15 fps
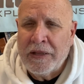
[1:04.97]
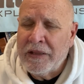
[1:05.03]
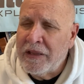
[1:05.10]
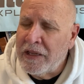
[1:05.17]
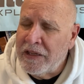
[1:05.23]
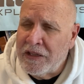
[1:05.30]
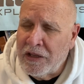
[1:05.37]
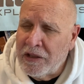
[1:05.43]

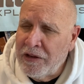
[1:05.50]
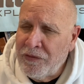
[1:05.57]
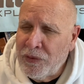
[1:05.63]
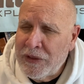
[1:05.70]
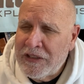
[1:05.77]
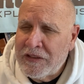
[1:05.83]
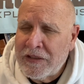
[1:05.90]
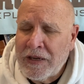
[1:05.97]
The
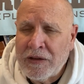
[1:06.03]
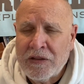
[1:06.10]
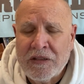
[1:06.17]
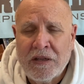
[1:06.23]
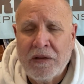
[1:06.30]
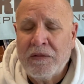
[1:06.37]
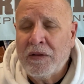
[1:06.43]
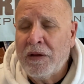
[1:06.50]
delivery says
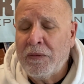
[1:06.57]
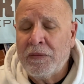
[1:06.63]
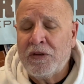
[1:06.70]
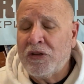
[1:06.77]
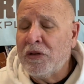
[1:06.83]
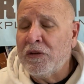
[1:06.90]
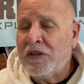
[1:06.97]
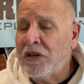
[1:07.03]

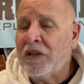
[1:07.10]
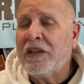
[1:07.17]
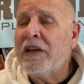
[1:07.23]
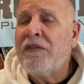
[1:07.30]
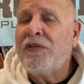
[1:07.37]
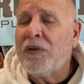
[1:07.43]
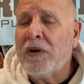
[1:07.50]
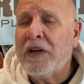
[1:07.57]
to
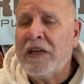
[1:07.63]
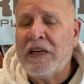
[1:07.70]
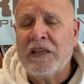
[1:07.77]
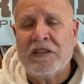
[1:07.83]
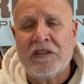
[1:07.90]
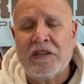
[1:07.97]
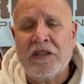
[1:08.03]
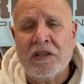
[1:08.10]
deliver it
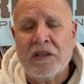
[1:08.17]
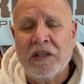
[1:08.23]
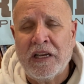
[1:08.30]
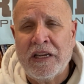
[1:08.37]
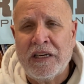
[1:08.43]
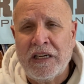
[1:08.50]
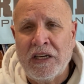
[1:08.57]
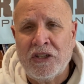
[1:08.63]
is still
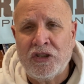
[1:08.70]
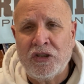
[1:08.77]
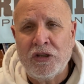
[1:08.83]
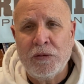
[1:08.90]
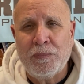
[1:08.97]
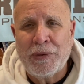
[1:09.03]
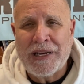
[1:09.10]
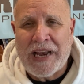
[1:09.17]
an
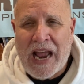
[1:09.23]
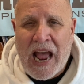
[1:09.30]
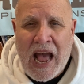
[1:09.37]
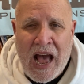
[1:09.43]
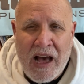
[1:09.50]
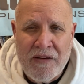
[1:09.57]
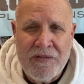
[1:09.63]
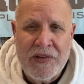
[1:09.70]
issue, but
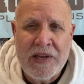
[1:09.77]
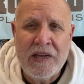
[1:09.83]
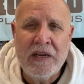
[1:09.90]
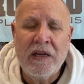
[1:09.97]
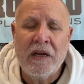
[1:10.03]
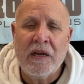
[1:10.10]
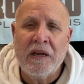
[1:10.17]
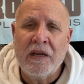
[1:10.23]

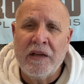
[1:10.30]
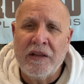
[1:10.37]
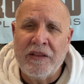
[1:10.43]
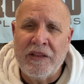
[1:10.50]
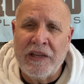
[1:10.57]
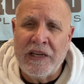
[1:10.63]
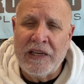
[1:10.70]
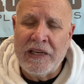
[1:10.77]
having
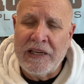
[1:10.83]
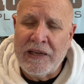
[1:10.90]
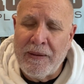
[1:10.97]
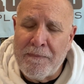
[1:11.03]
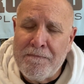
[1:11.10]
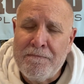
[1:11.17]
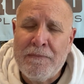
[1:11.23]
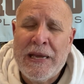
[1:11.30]

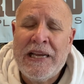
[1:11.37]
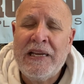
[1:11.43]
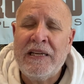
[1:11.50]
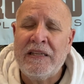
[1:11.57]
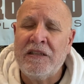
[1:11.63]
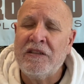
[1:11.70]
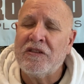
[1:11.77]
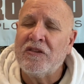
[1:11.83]
the
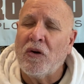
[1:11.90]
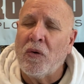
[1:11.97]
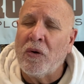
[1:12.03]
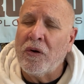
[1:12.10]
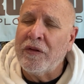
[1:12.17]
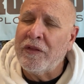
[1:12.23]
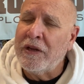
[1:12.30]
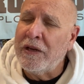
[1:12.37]
means
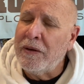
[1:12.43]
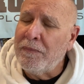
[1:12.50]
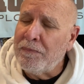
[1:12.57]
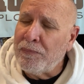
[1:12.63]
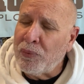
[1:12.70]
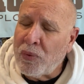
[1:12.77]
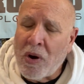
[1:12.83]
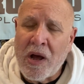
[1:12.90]
or the
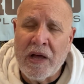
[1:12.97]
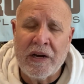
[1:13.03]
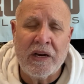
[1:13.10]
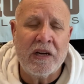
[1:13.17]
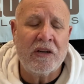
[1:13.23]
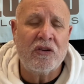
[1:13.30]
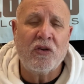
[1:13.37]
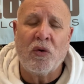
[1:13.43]

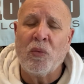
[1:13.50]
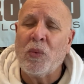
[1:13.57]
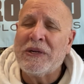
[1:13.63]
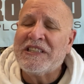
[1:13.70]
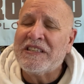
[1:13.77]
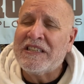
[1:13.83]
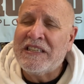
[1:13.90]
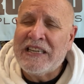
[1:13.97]
product or
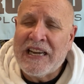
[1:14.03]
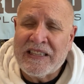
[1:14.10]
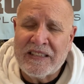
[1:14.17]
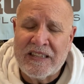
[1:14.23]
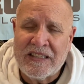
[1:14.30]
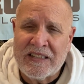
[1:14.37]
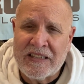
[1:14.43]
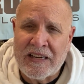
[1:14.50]
what's
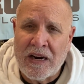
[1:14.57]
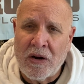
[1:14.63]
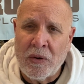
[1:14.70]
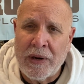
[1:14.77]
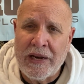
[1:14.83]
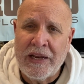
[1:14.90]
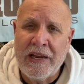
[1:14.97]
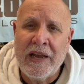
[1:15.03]

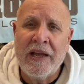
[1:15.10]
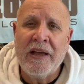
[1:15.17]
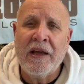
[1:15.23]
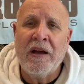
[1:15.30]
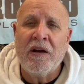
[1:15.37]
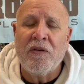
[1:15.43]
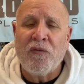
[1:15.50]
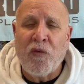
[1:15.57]
necessary
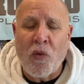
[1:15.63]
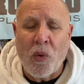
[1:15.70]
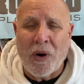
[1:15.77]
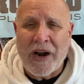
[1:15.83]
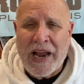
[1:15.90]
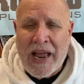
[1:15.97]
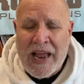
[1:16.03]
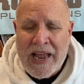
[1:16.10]

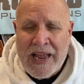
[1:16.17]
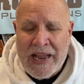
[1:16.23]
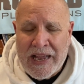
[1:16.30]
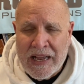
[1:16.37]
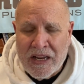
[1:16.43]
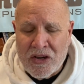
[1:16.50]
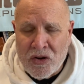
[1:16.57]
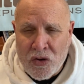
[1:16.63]
for
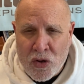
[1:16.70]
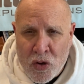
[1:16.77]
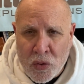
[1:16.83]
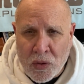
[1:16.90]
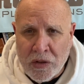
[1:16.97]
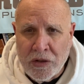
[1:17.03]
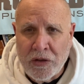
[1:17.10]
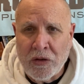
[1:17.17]
a
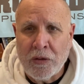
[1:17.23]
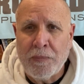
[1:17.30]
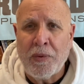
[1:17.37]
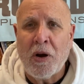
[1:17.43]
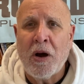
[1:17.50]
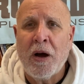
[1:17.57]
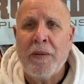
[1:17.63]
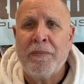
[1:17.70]
nuclear
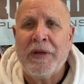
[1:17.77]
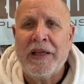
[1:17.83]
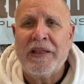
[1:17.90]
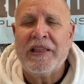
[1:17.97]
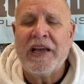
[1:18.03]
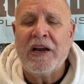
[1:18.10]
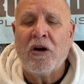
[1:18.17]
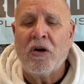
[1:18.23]
bomb,
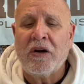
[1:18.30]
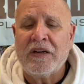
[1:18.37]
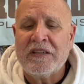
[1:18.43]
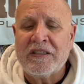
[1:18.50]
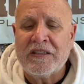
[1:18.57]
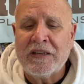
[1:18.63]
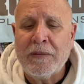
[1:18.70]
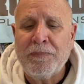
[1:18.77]
they are
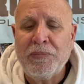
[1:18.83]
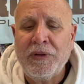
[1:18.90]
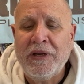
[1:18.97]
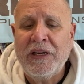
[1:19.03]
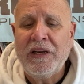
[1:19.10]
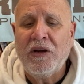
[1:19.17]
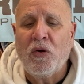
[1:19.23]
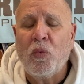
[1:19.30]

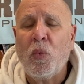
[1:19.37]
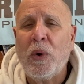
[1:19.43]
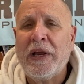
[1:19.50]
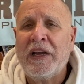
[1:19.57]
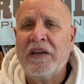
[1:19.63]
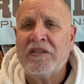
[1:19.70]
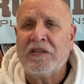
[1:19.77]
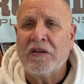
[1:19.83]
simply
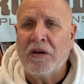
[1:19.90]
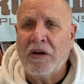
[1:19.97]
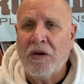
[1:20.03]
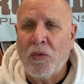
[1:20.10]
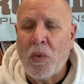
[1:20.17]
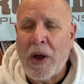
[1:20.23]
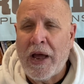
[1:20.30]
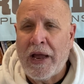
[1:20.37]
weeks
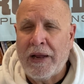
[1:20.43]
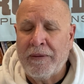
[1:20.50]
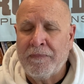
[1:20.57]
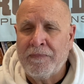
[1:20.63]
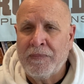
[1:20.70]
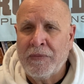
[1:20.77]
away.